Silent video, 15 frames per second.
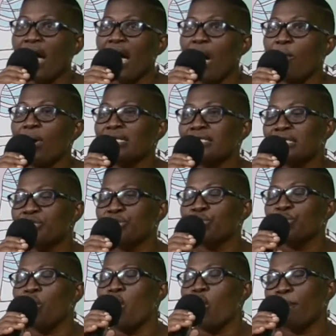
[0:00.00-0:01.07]
I want us
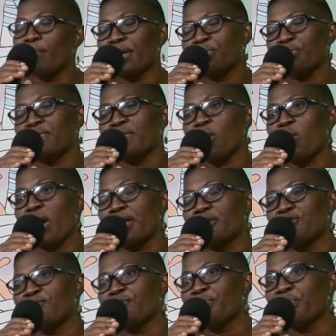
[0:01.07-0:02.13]
to open with a word
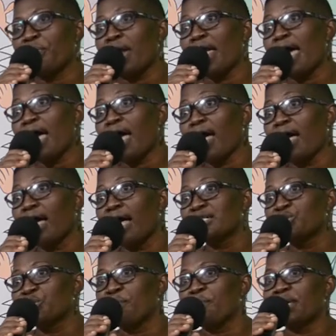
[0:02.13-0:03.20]
of prayer
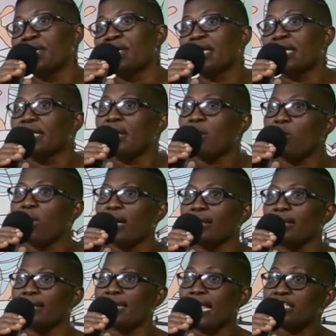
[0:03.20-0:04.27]
as we begin our
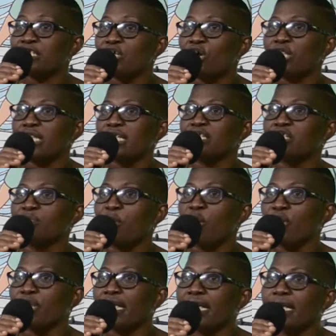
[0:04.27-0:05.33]
lesson this
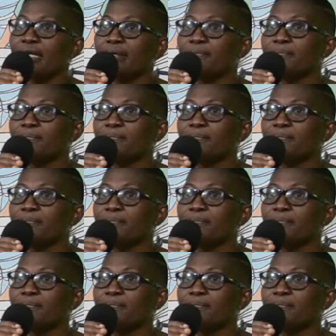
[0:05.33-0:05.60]
morning.